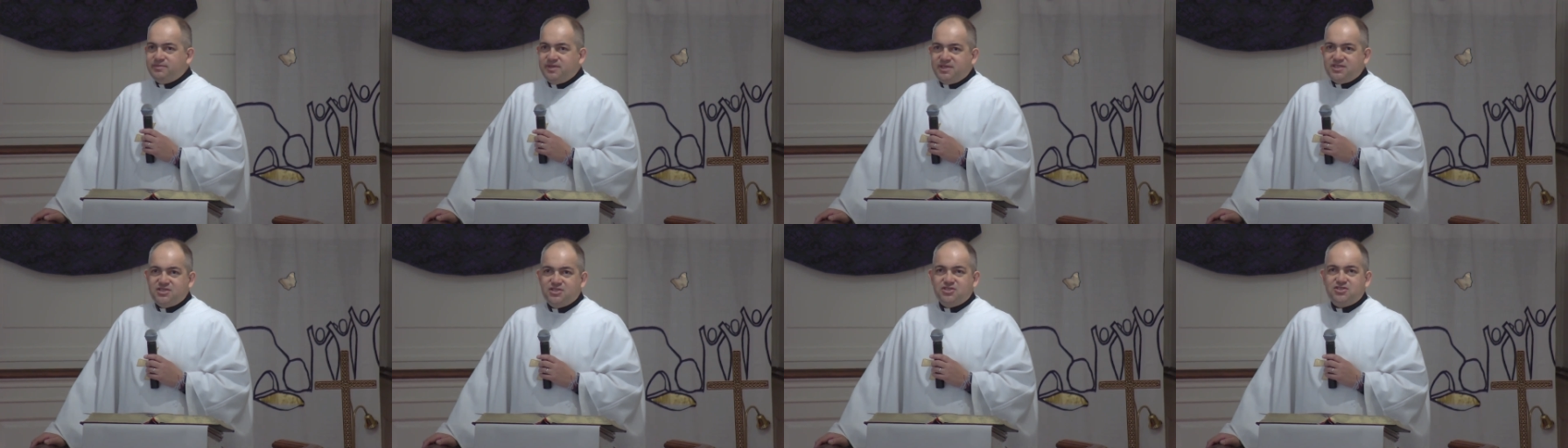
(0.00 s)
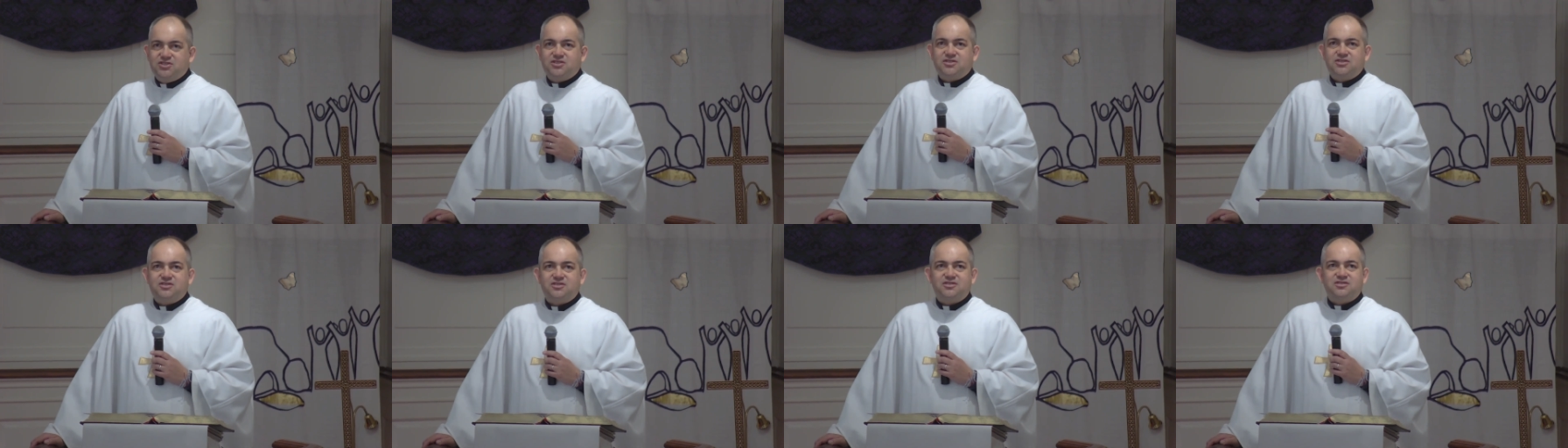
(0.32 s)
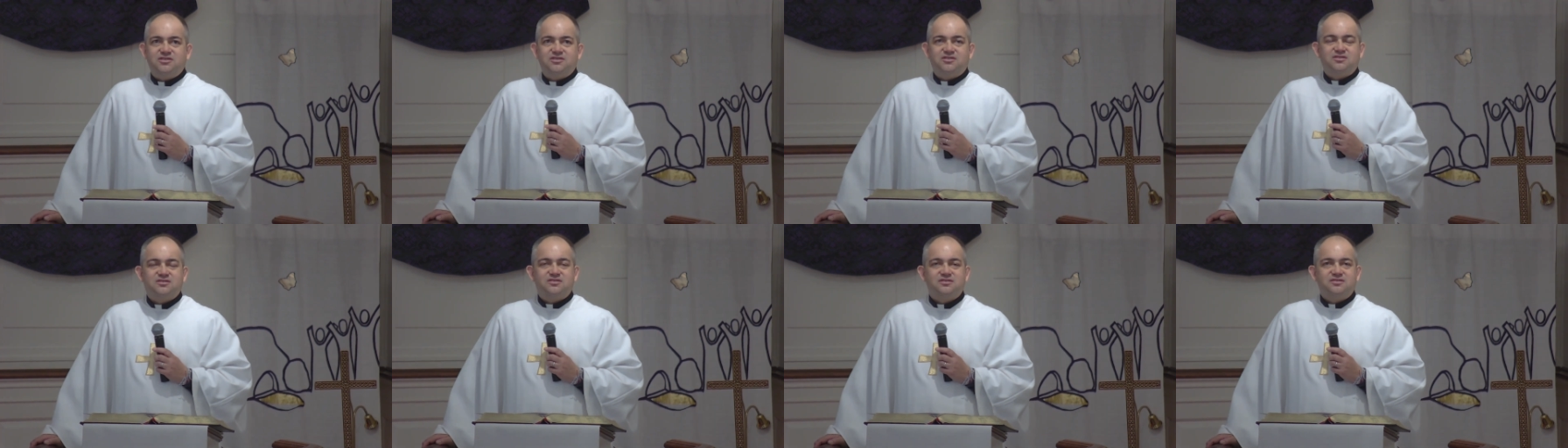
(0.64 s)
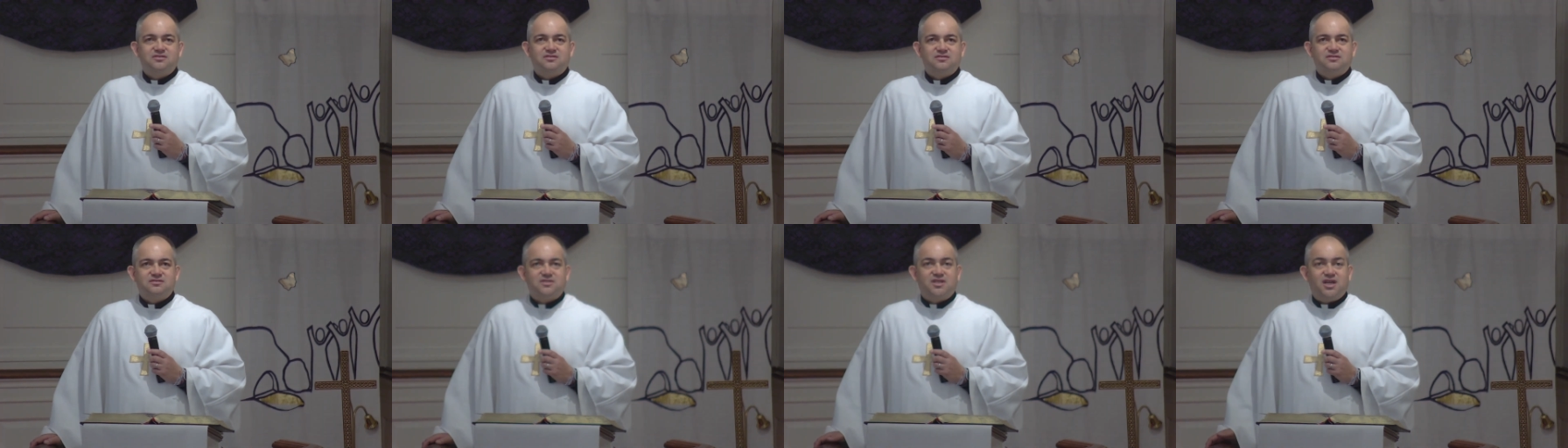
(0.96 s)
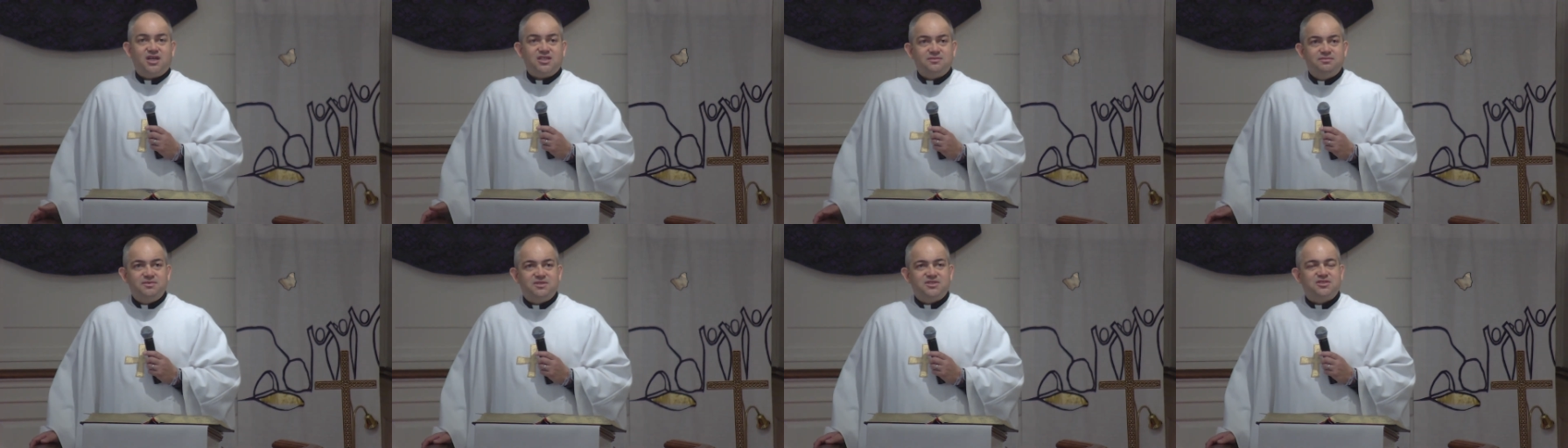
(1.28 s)
messages,
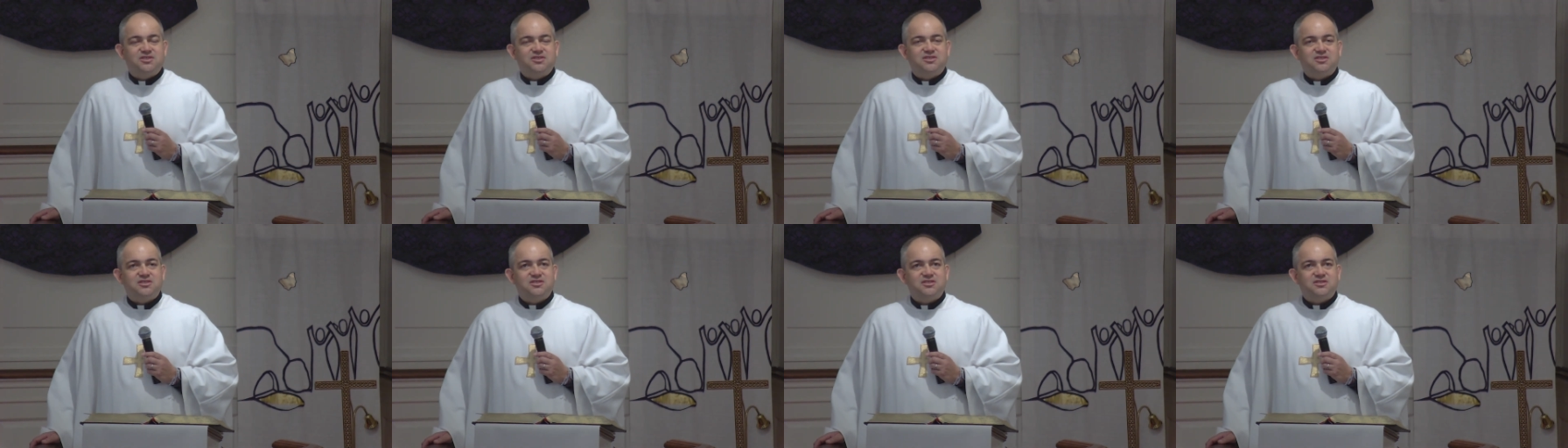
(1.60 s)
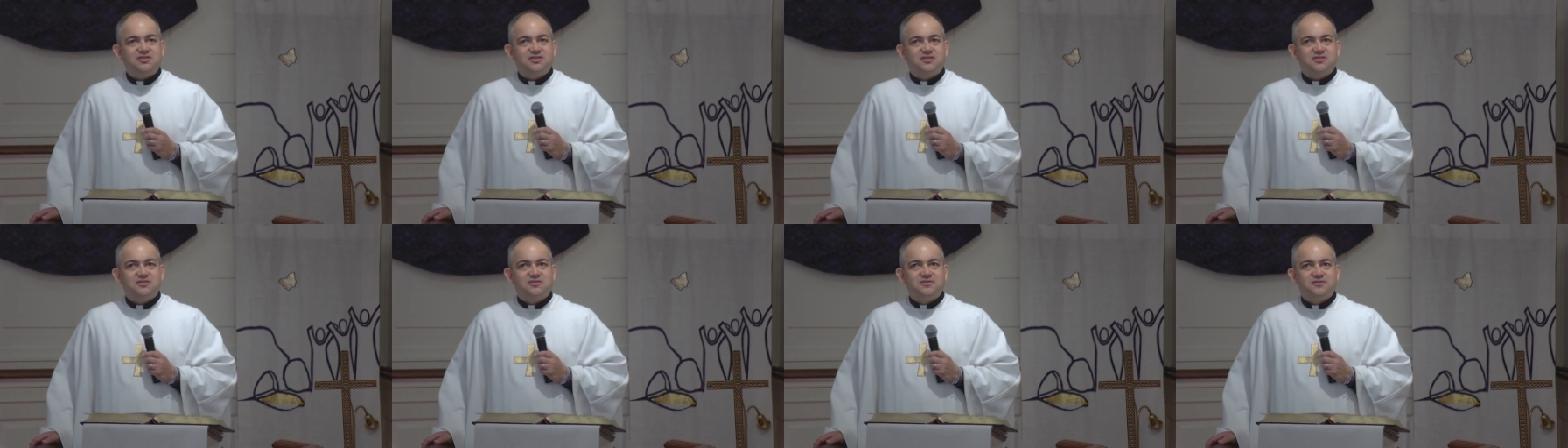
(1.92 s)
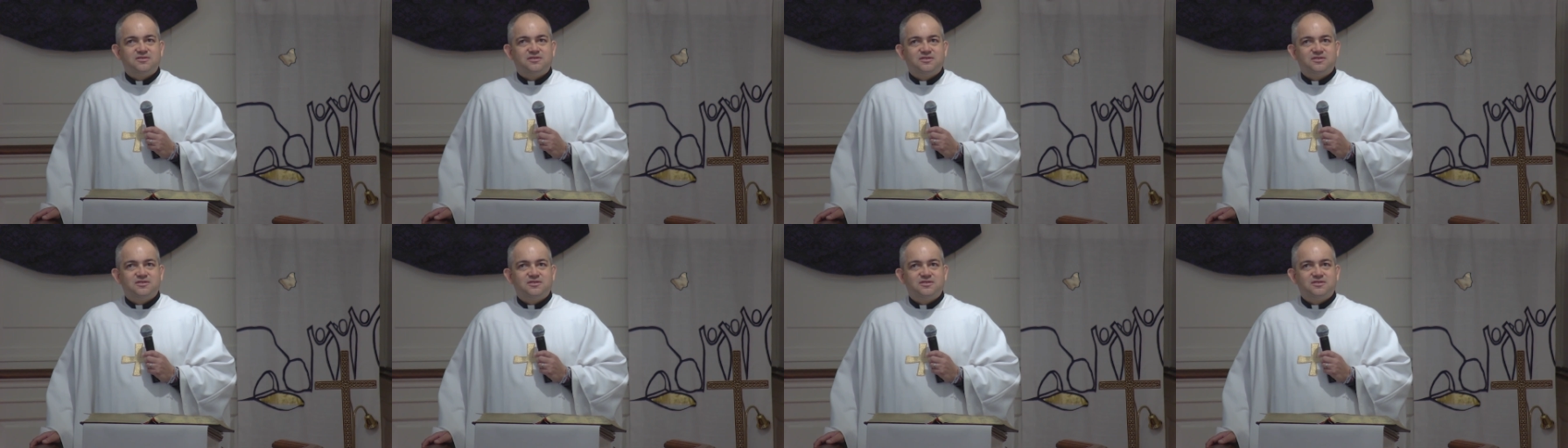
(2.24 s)
text messages.